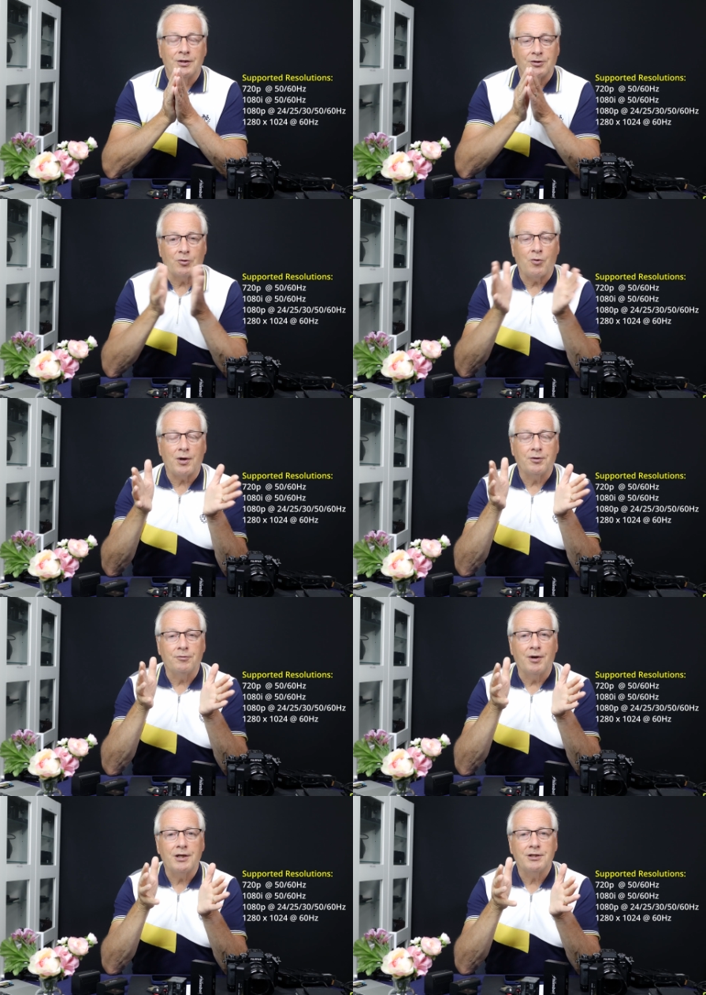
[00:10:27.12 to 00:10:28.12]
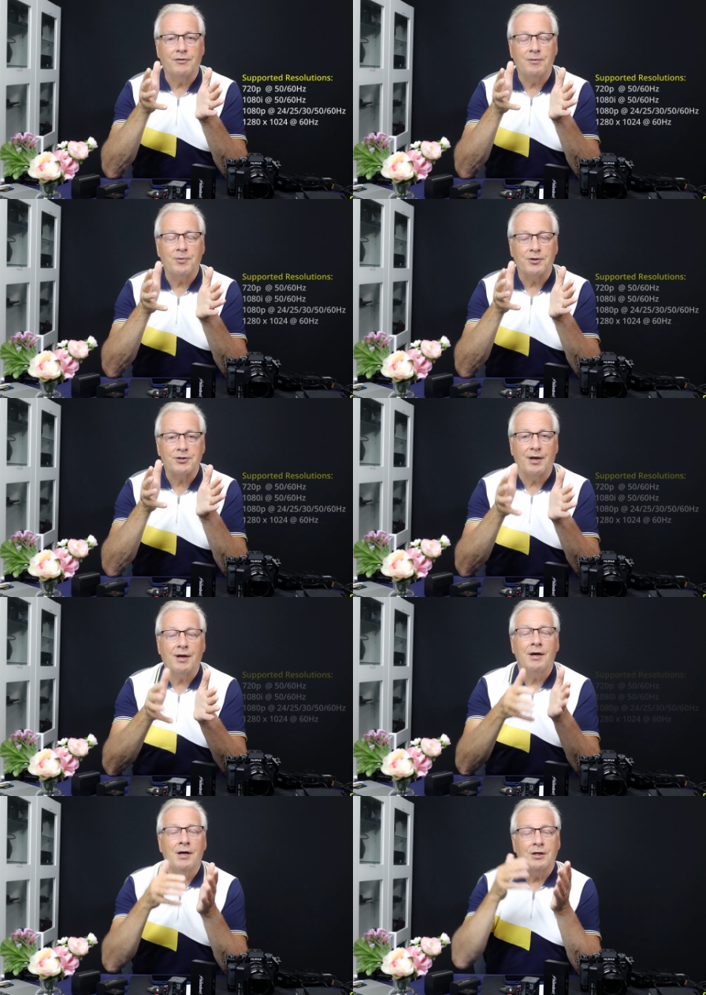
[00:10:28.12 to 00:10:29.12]
So quite a good range of inputs
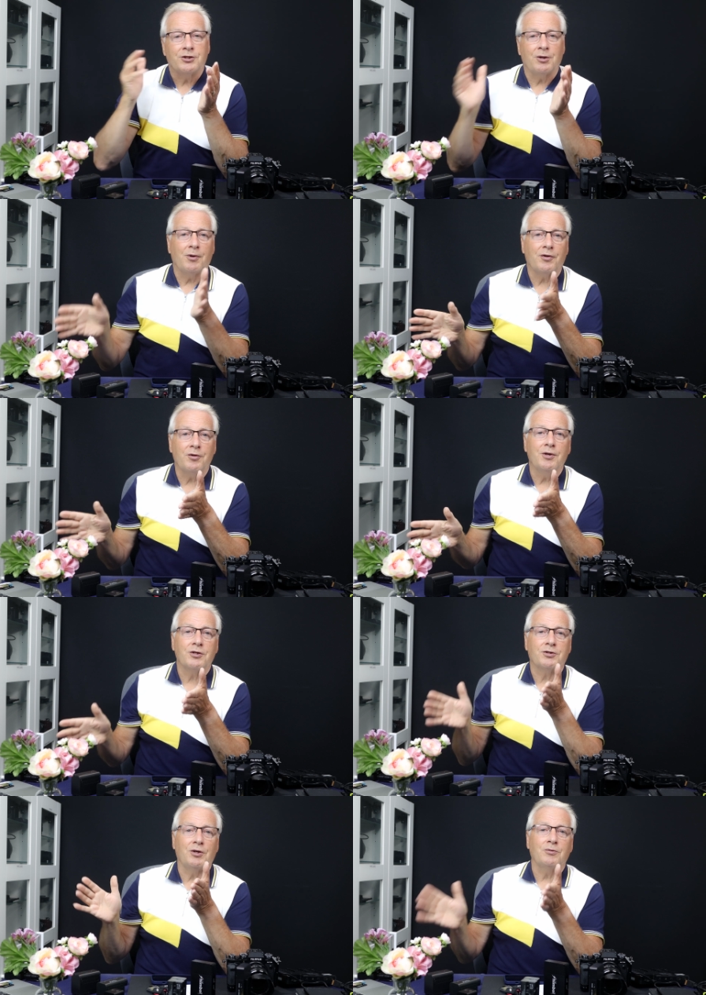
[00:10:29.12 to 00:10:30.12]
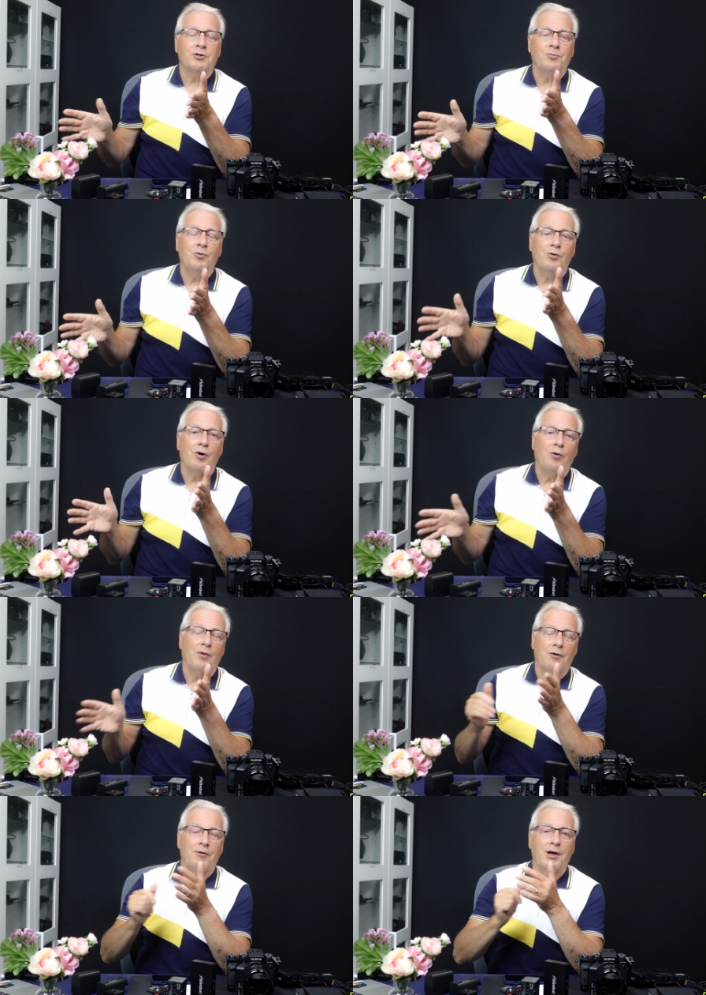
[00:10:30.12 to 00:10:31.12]
there. Some of the units don't support
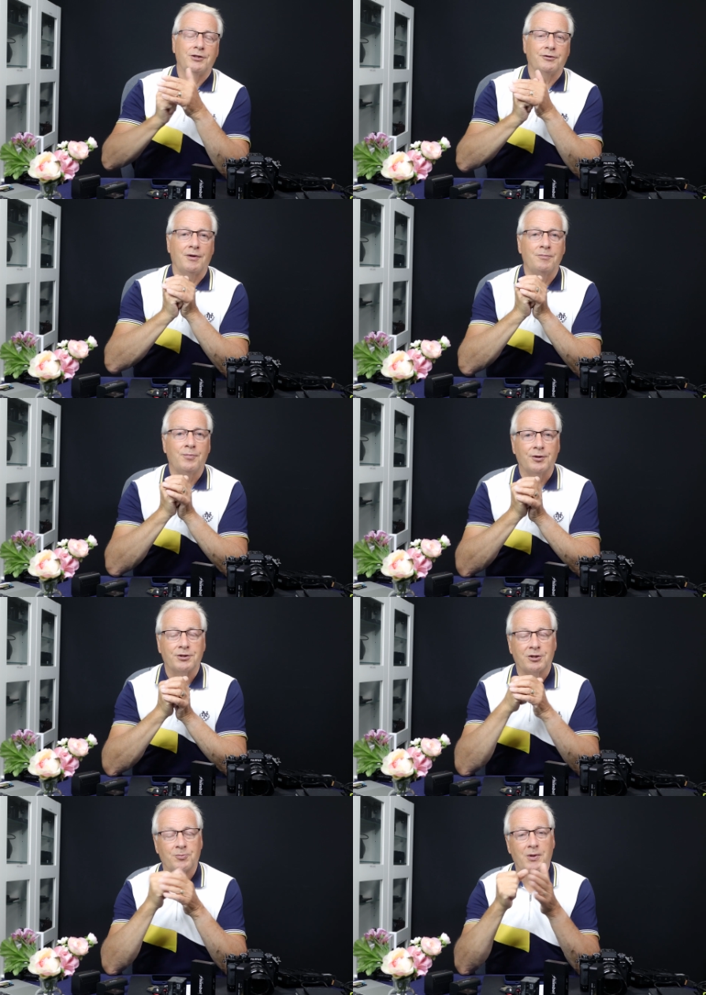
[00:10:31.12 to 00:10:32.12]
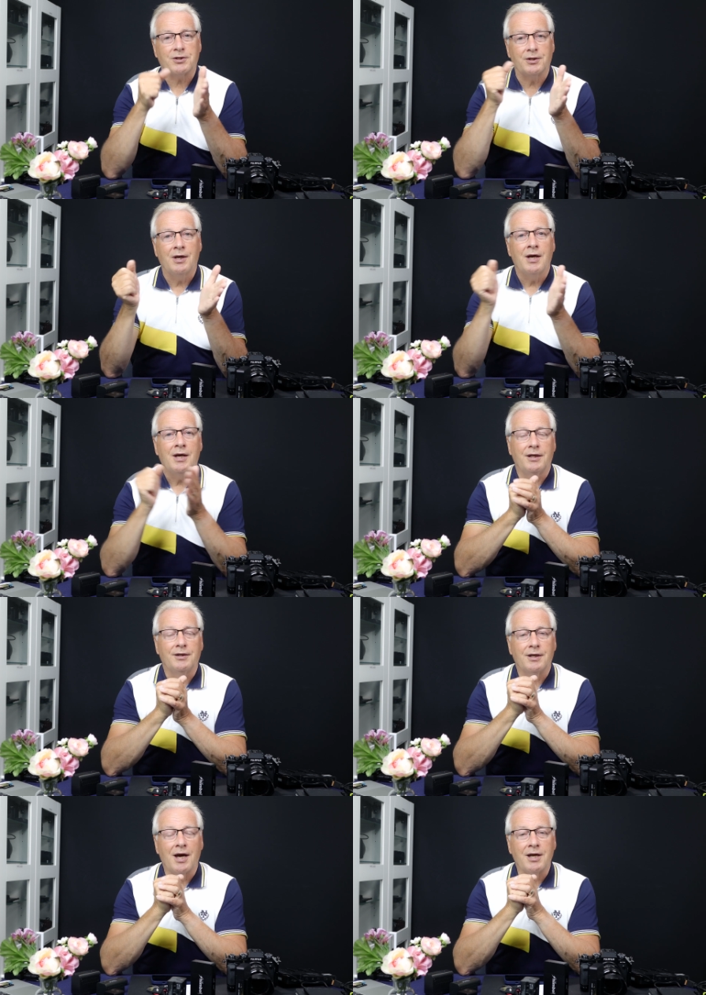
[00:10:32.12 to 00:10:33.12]
all that range of inputs, especially
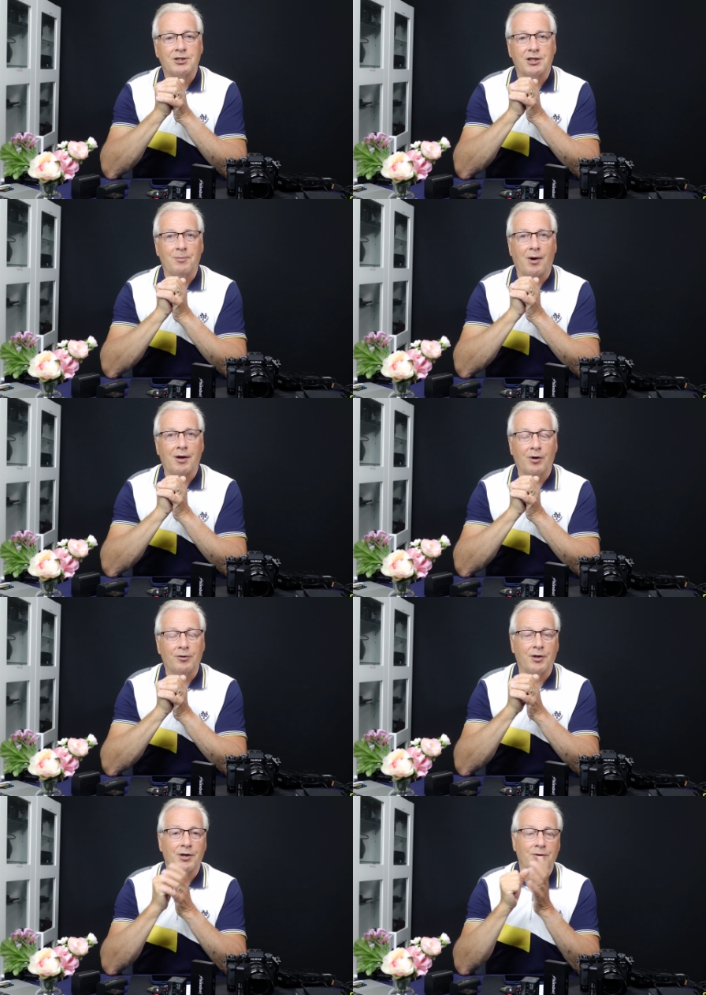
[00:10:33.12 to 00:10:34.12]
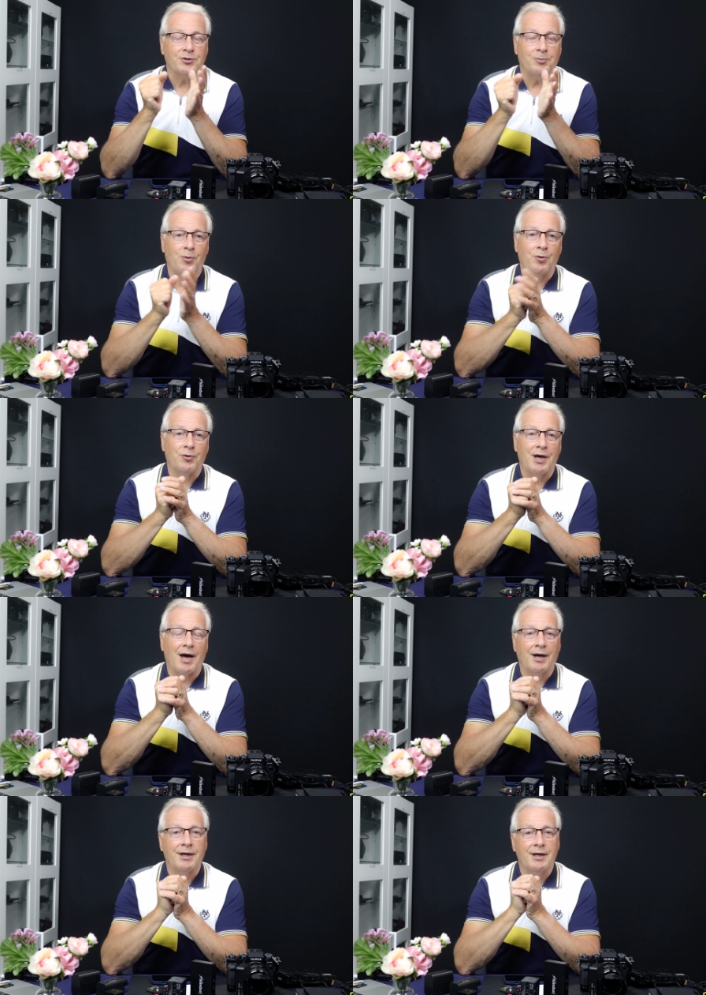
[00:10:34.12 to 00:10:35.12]
in the HDMI mode they don't support the
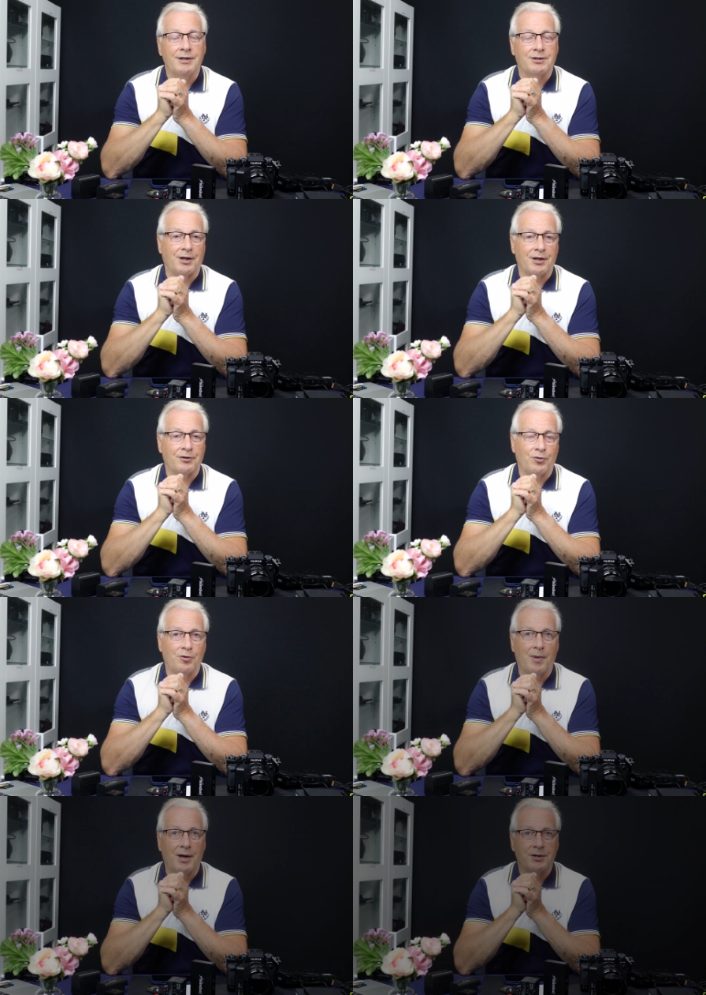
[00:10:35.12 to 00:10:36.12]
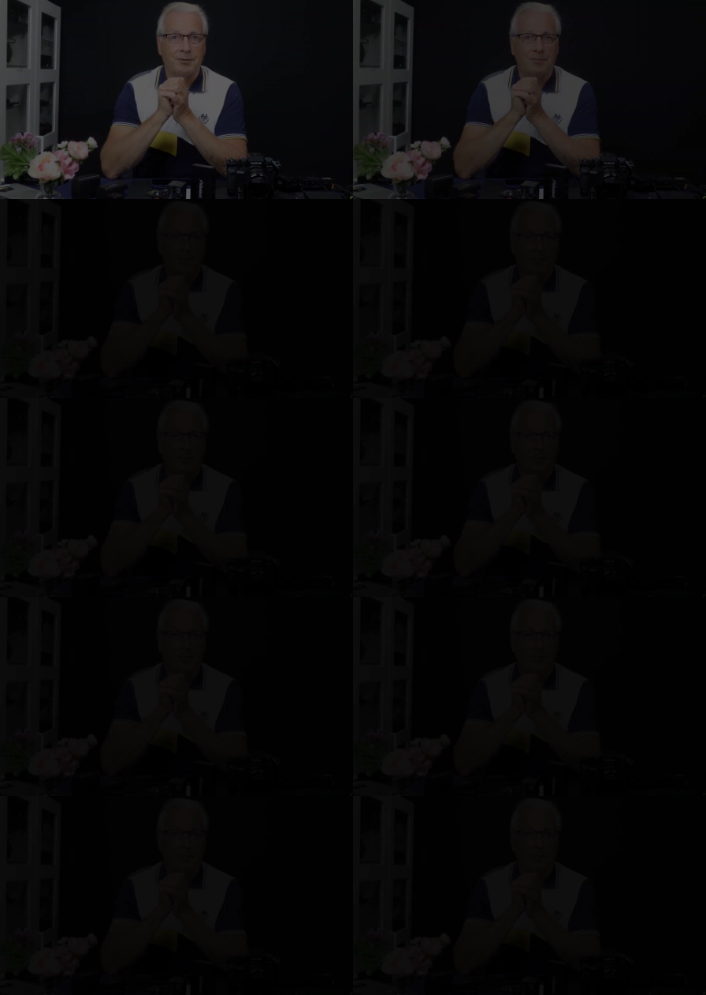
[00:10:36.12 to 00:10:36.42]
I interlace format.